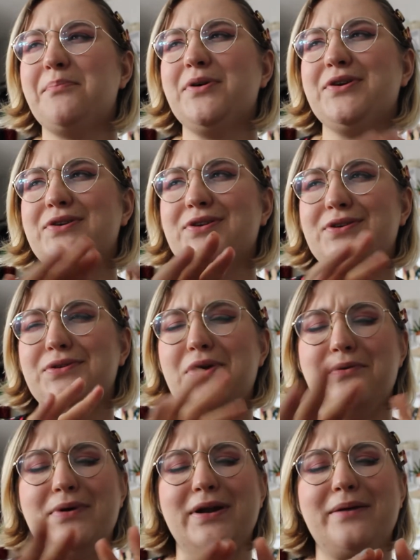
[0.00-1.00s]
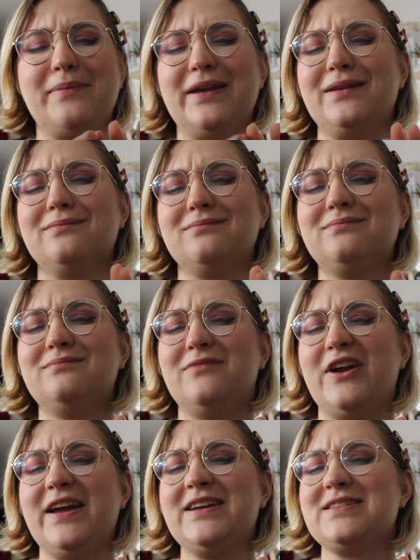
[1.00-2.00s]
but you know what I mean,
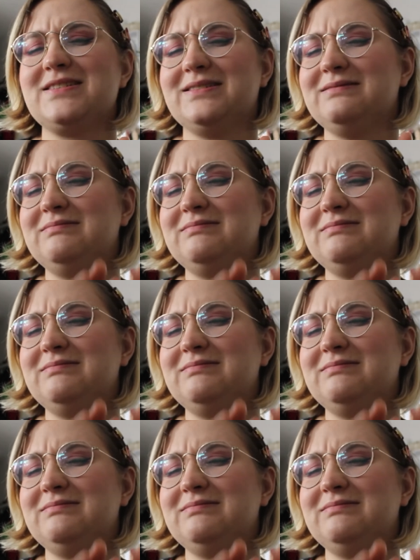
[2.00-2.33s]
right?